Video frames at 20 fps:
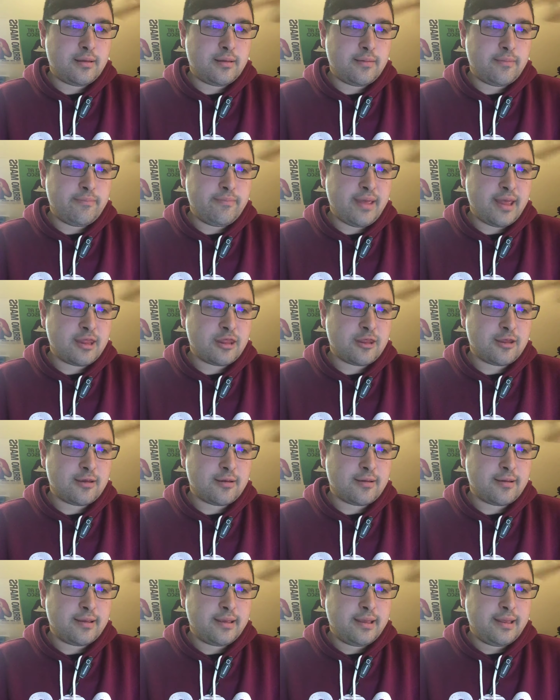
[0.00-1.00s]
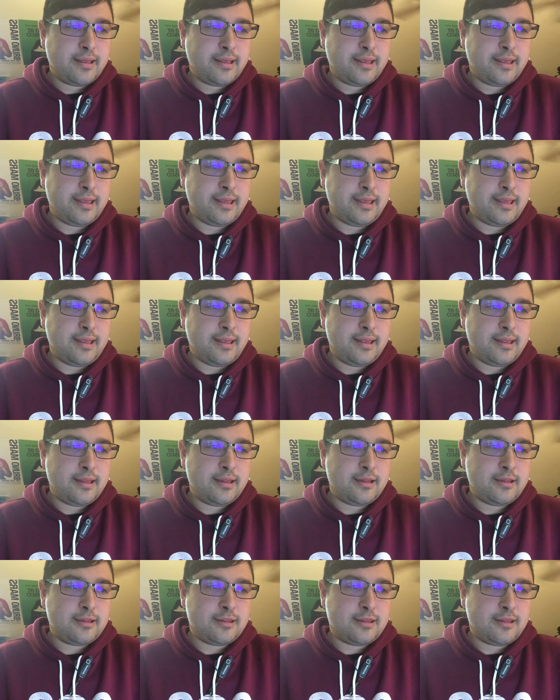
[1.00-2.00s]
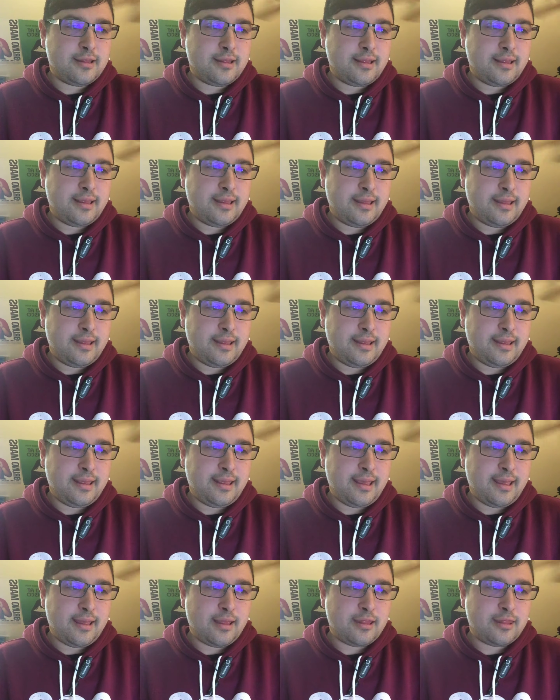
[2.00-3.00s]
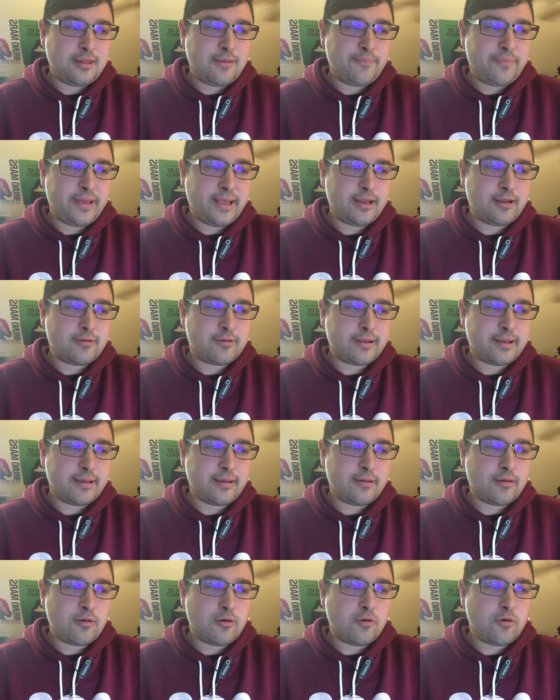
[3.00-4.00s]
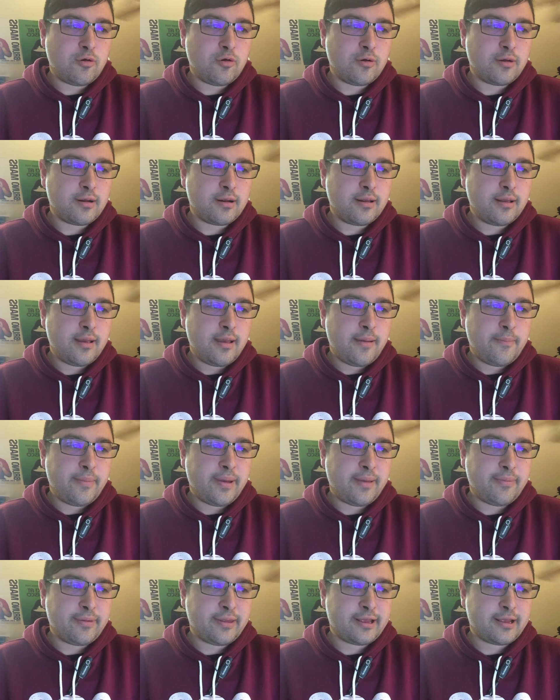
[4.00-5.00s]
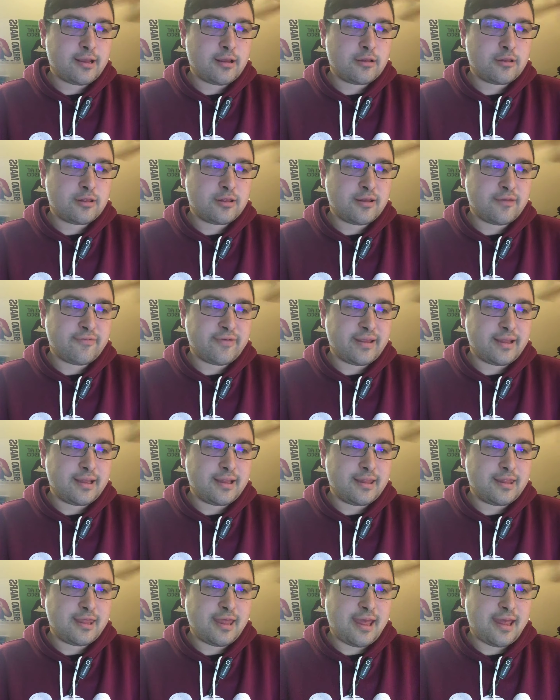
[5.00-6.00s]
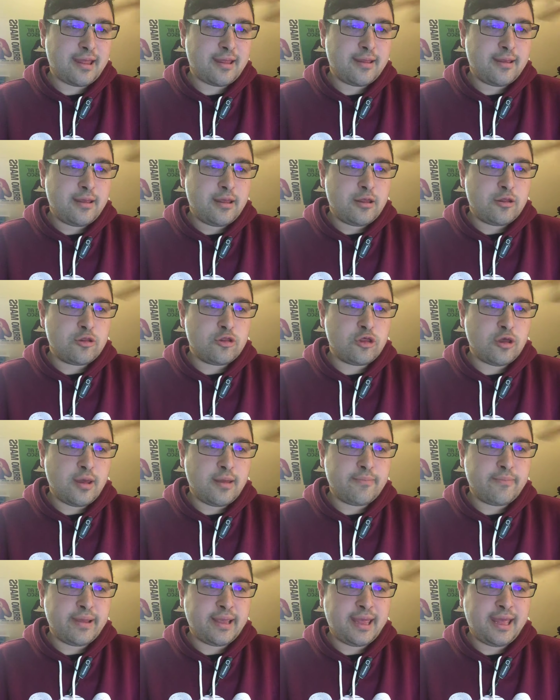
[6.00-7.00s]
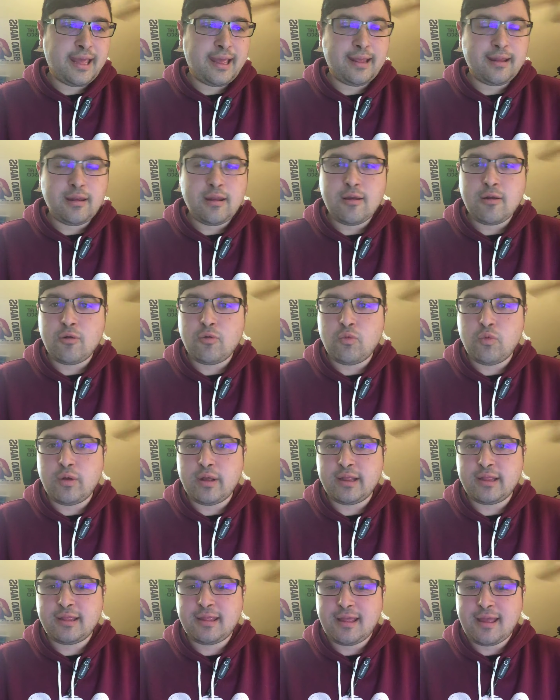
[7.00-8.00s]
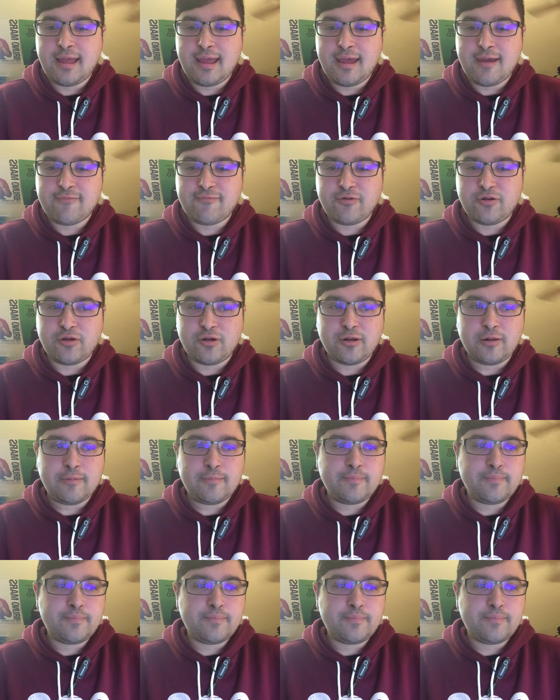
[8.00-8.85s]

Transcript: measure he he the patriot or public servant that John McCain was ever.